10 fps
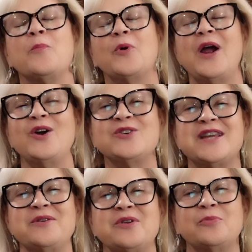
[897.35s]
Prayers
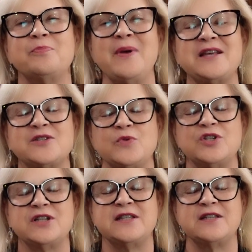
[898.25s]
and best
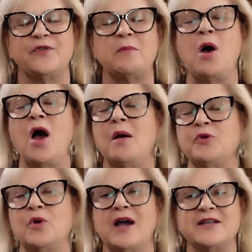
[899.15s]
wishes for Mom,
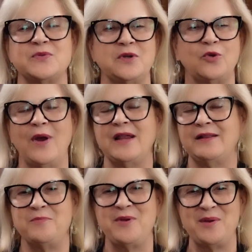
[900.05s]
you guys, would
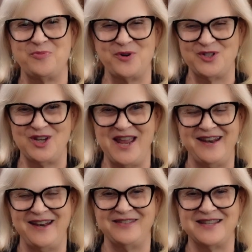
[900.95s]
greatly be
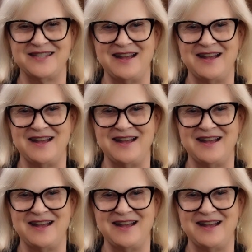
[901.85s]
appreciated at this